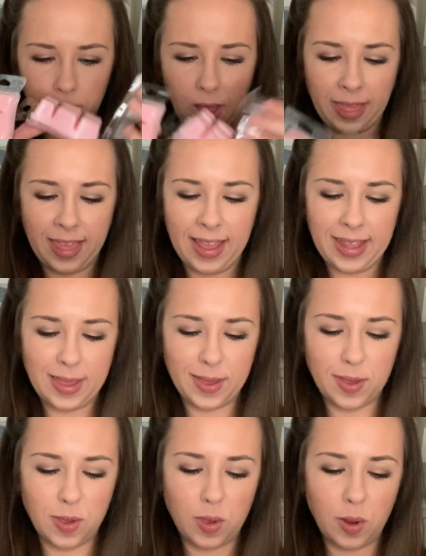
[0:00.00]
I think it's
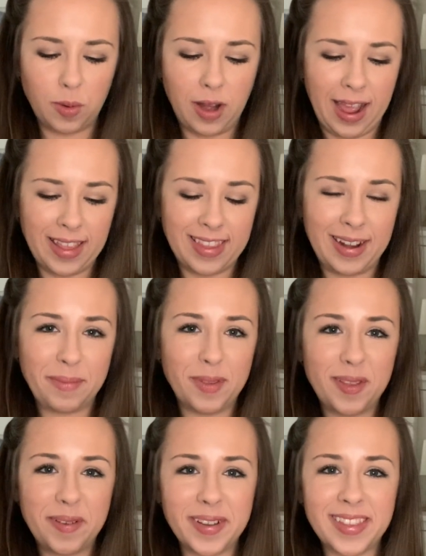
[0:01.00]
so nice, and I'm
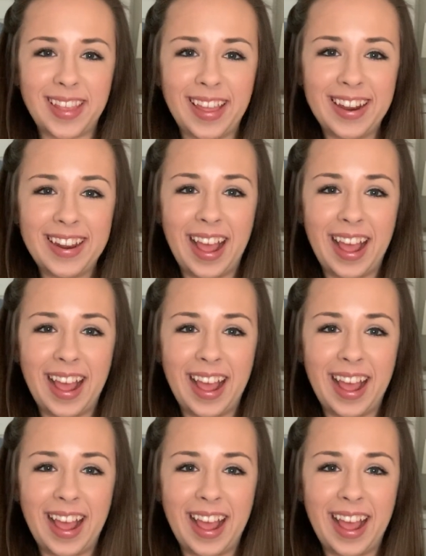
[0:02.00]
so excited.